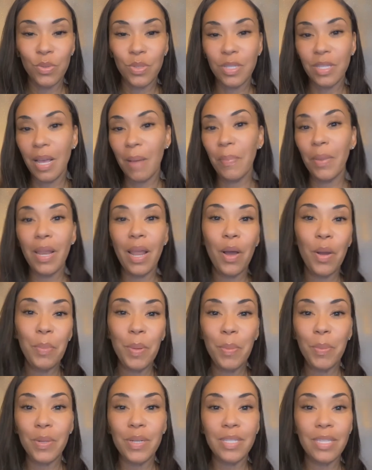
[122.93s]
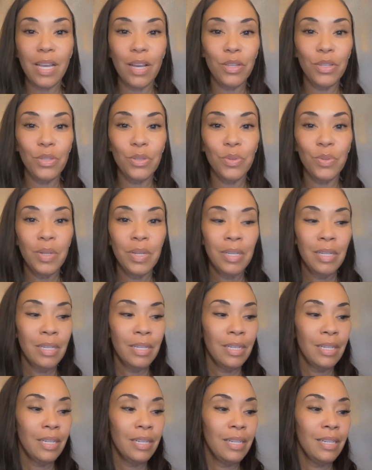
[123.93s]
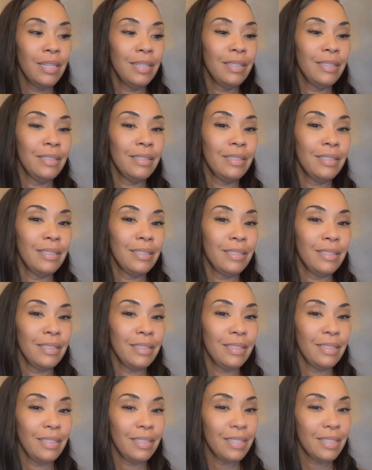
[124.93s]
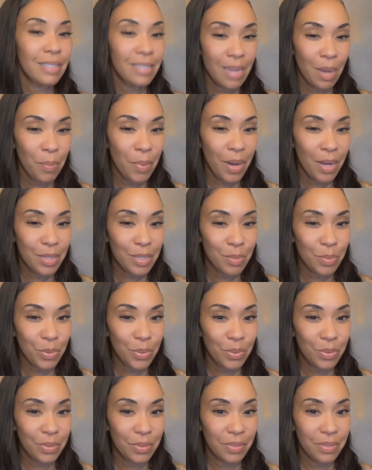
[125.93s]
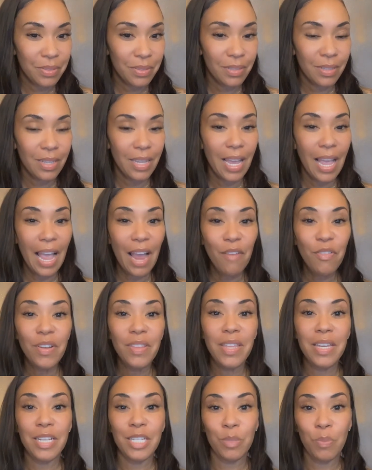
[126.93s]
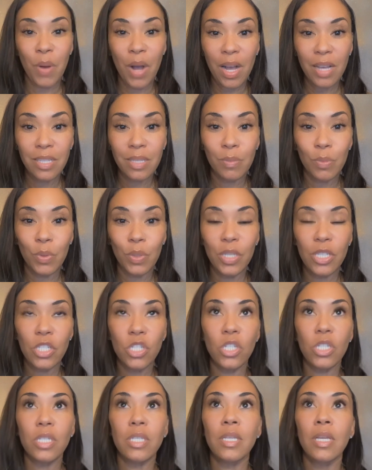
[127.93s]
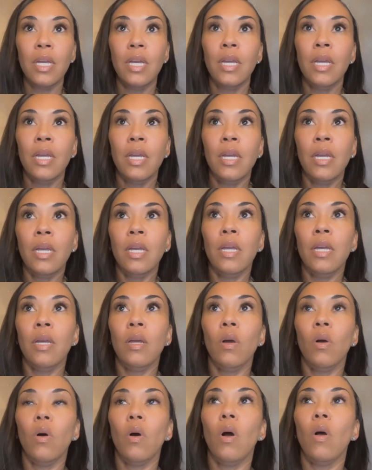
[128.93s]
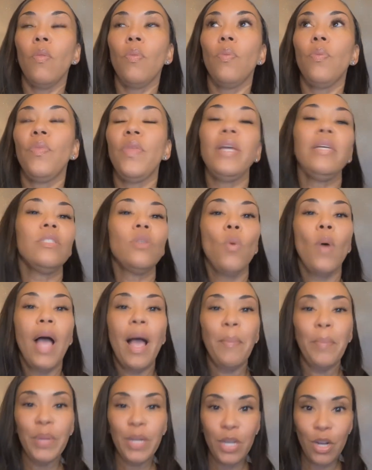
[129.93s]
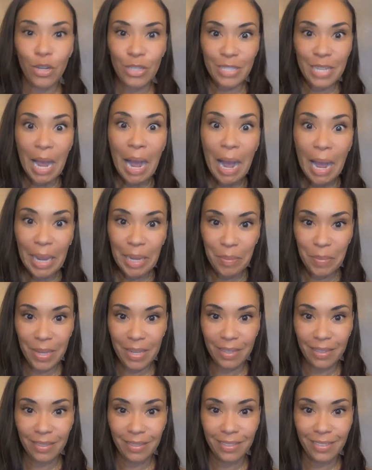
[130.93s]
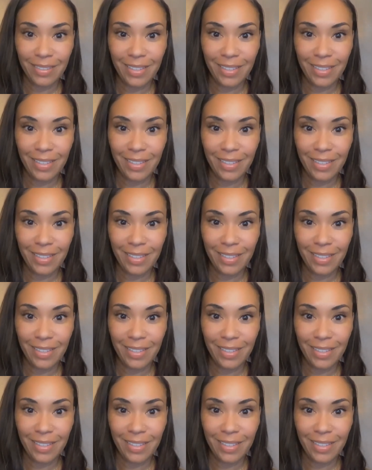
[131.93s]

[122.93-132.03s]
Stop allowing people to tell you it's not possible. Everything is possible. It's just things don't happen in our timing.